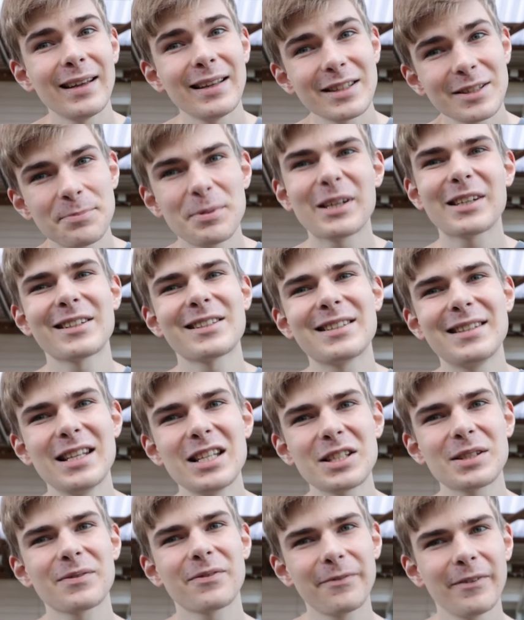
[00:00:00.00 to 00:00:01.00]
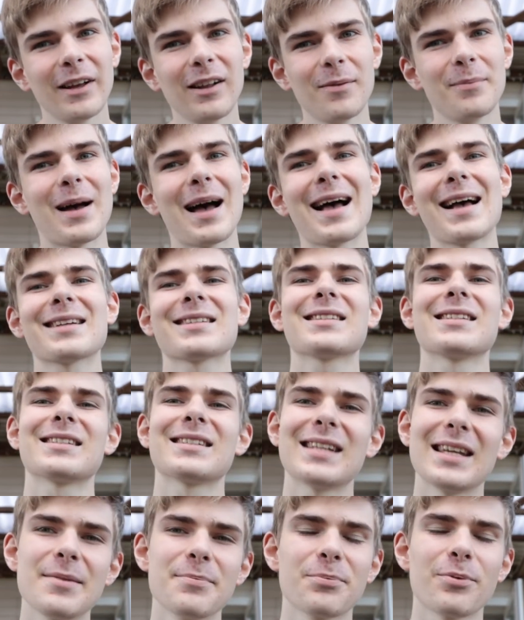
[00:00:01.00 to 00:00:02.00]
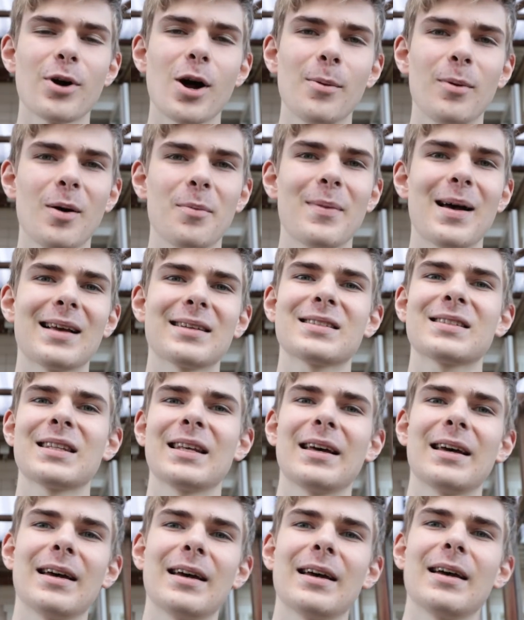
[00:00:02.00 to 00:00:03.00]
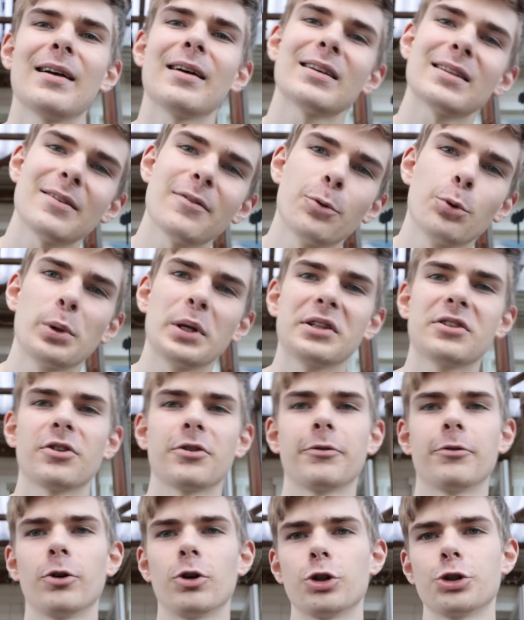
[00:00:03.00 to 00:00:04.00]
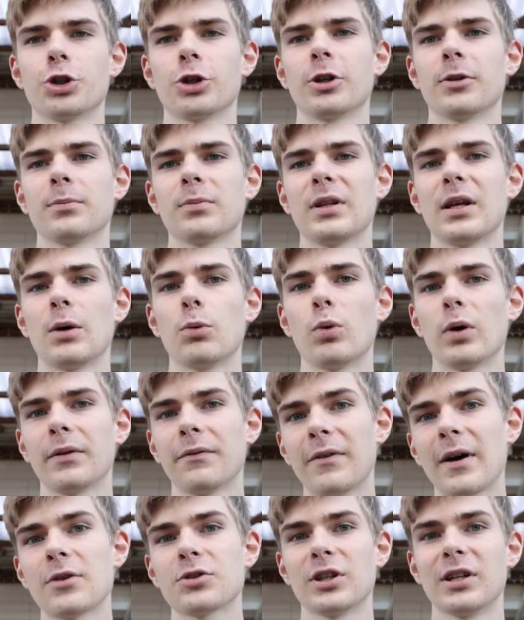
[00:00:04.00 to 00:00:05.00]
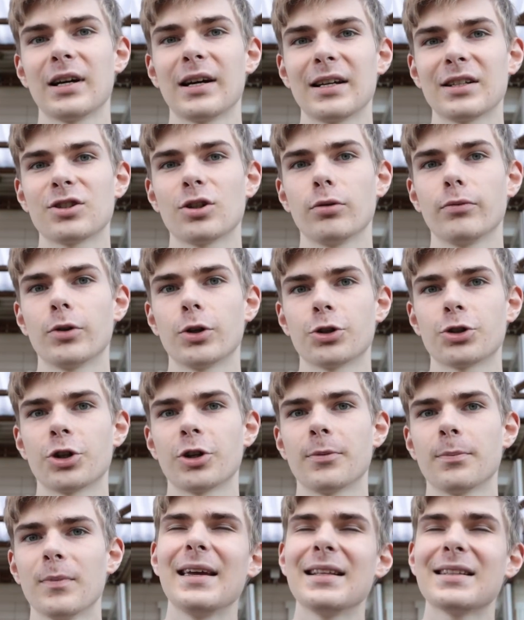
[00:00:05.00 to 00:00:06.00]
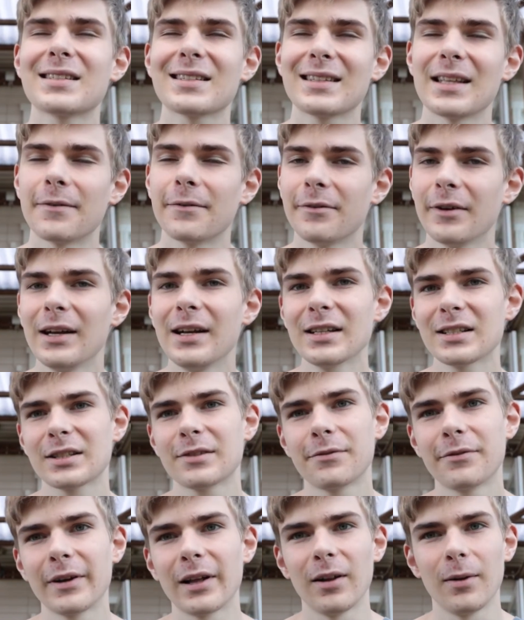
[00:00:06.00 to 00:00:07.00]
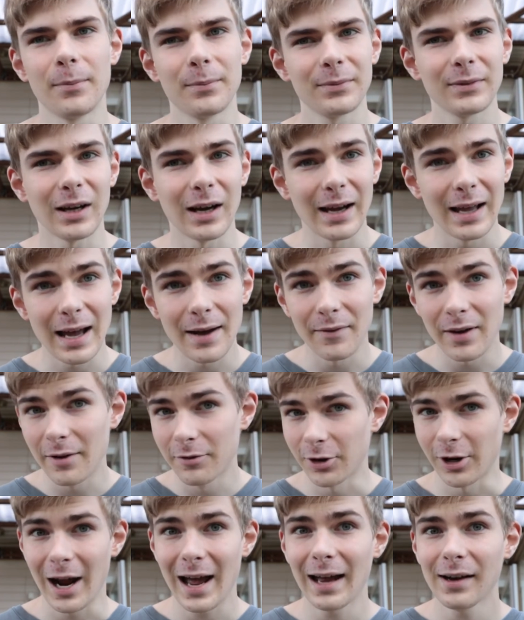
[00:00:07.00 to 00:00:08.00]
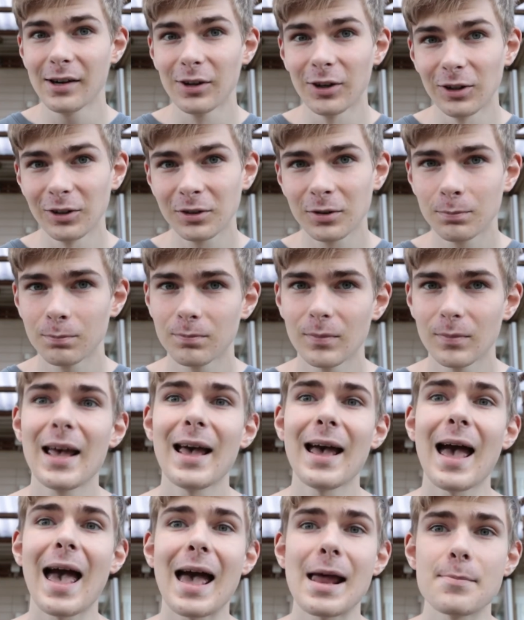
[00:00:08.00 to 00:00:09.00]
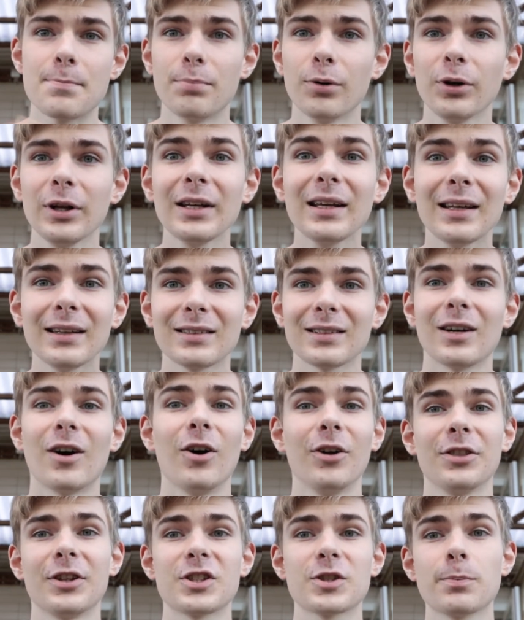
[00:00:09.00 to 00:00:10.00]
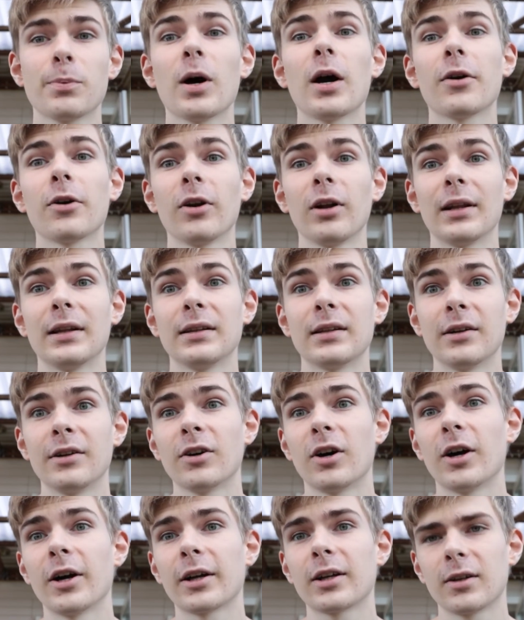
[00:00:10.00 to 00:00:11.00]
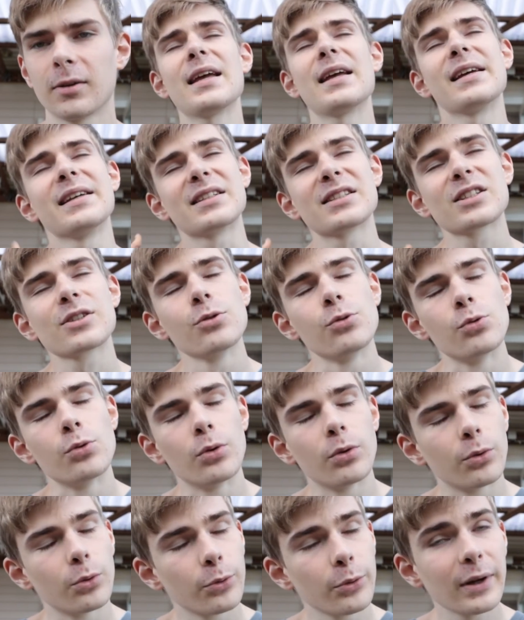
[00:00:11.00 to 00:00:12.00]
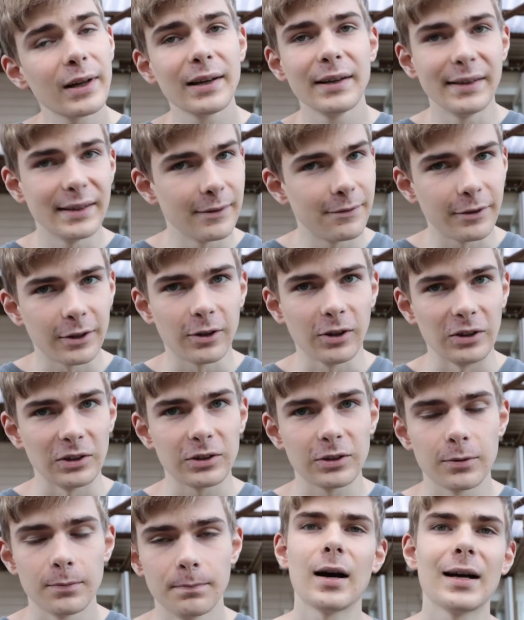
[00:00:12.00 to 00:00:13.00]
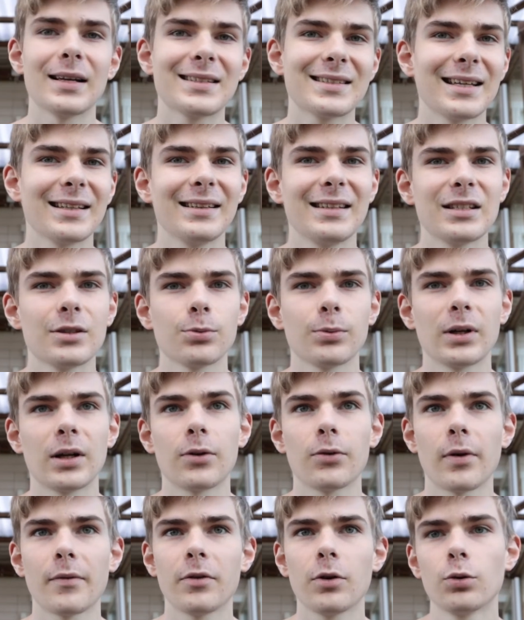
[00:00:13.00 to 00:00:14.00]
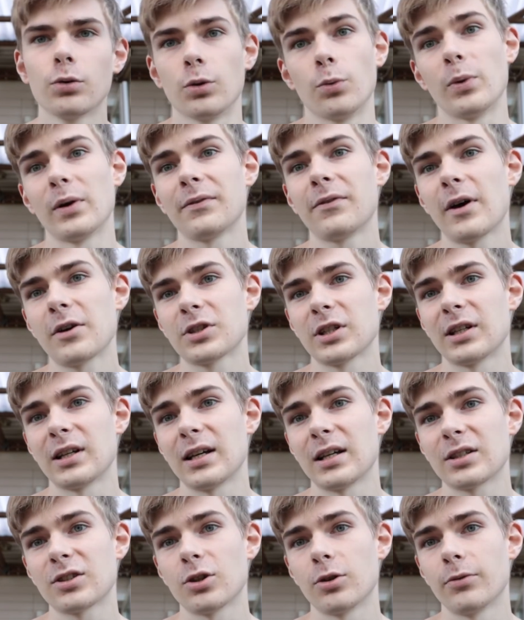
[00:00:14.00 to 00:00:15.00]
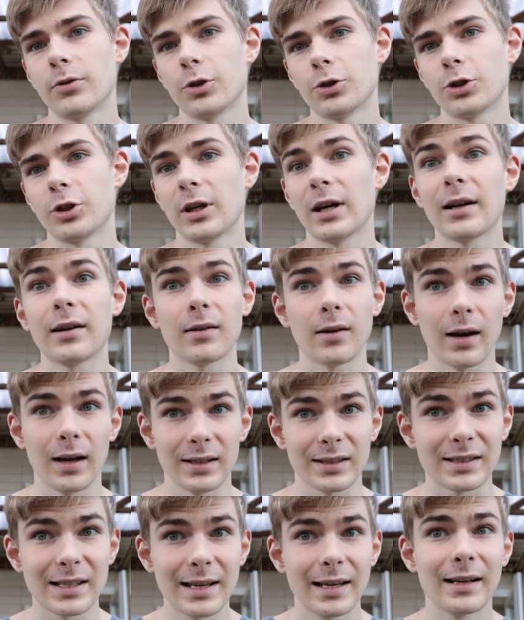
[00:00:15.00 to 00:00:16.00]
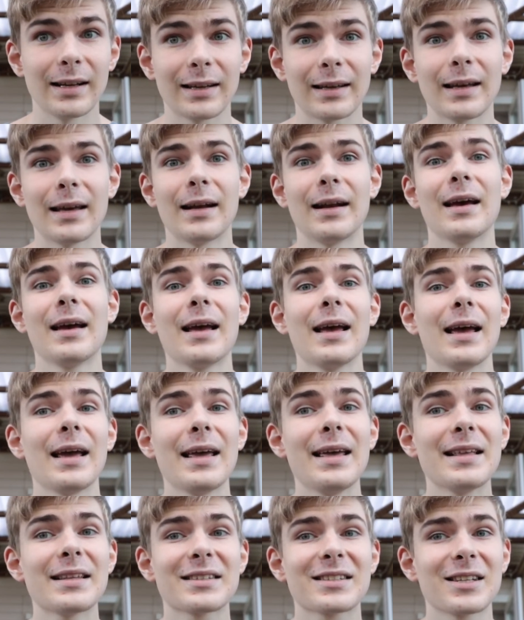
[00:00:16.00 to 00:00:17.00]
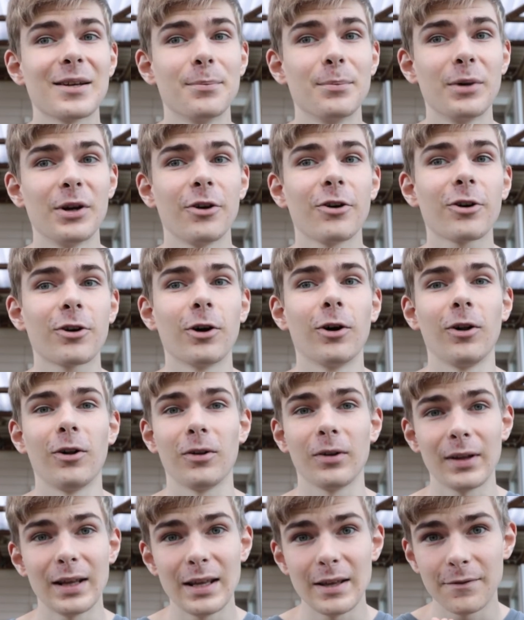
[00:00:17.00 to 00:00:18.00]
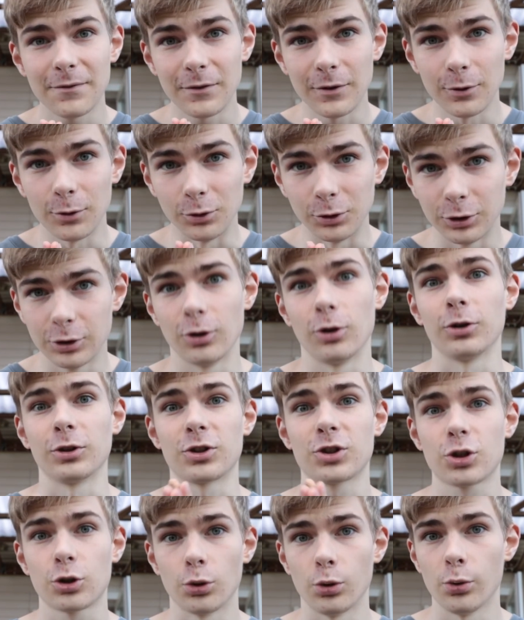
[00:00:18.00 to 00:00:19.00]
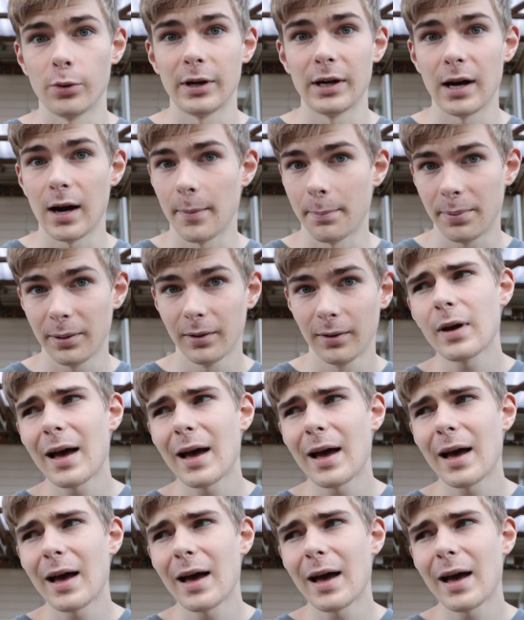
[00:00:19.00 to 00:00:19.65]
It's because this film has the same problem as the winter version, the 1000 ISO version. It's the thinnest film I have ever handled, and putting it on the spiral in the dark is really difficult. I said this when I reviewed the 1000 ISO version, and I'll say it again, it's a miracle if you don't screw it up.